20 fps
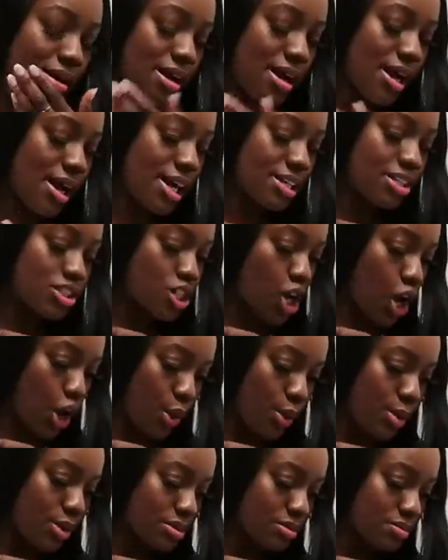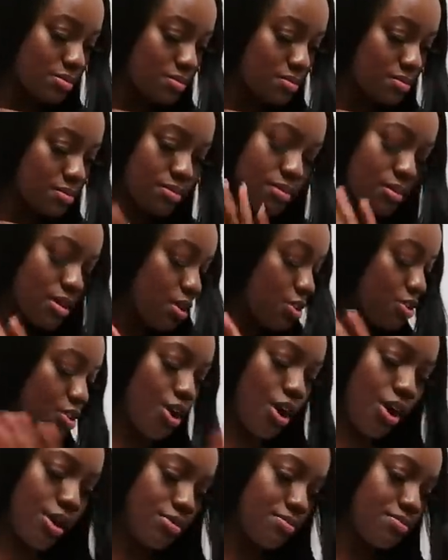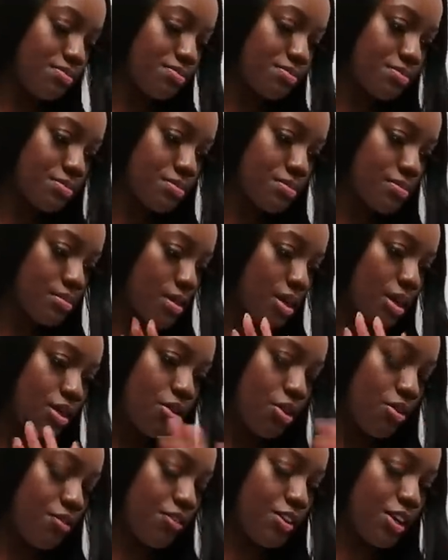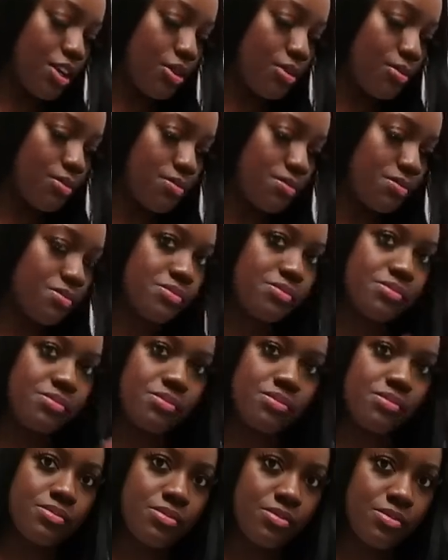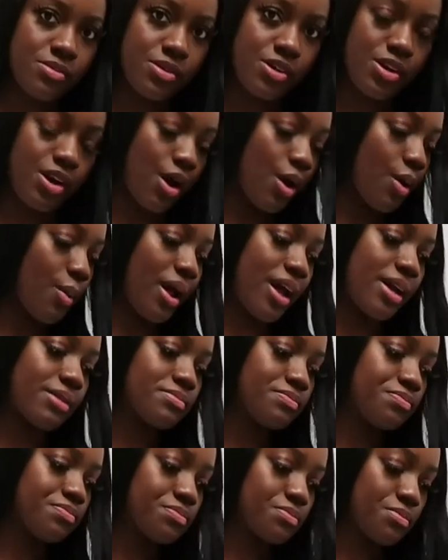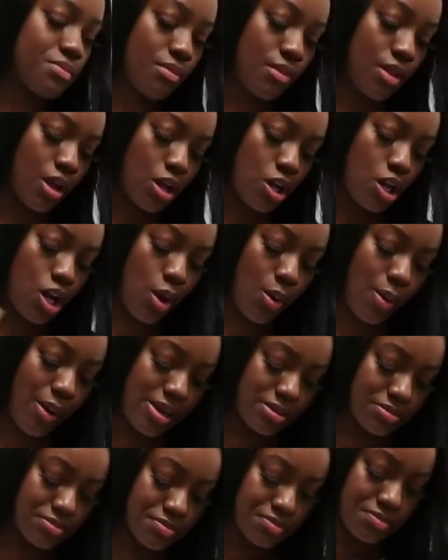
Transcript: Uh, no, no, not for you. Go away, go away,